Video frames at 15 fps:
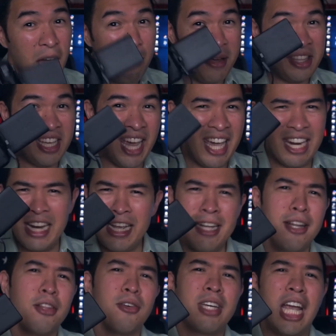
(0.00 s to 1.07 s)
about the 80D
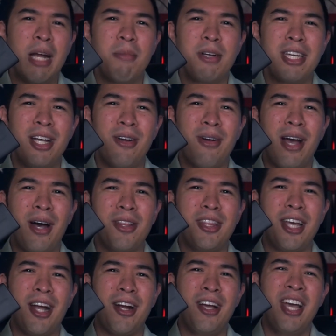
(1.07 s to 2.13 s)
and other camera gear
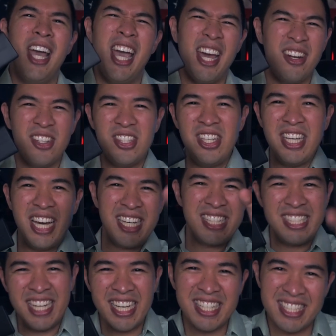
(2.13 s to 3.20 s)
out there. And I'll see you
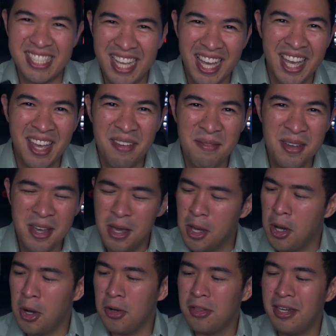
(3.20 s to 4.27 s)
guys next time
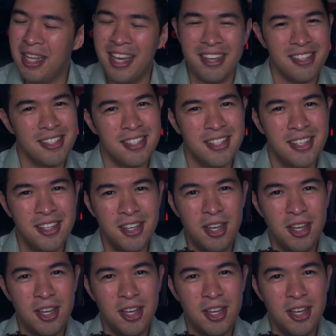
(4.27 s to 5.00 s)
on the next